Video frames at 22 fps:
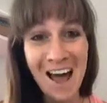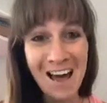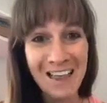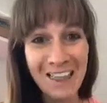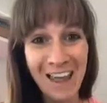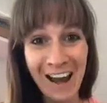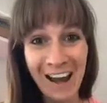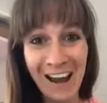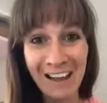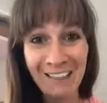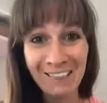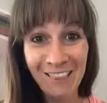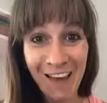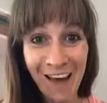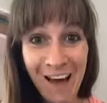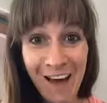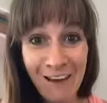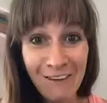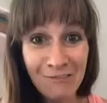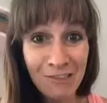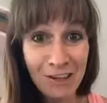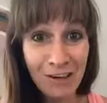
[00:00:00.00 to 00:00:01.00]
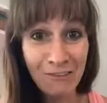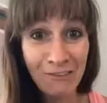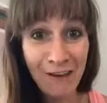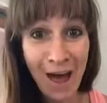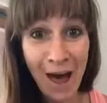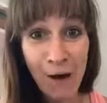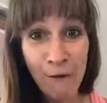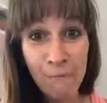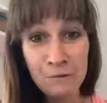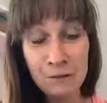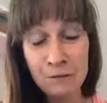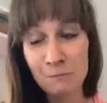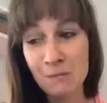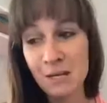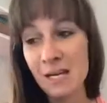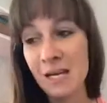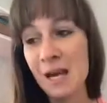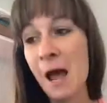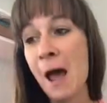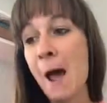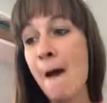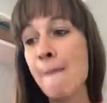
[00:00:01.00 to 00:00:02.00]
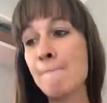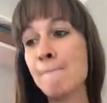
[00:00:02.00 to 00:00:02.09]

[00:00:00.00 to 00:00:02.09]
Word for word: that I love that have helped me.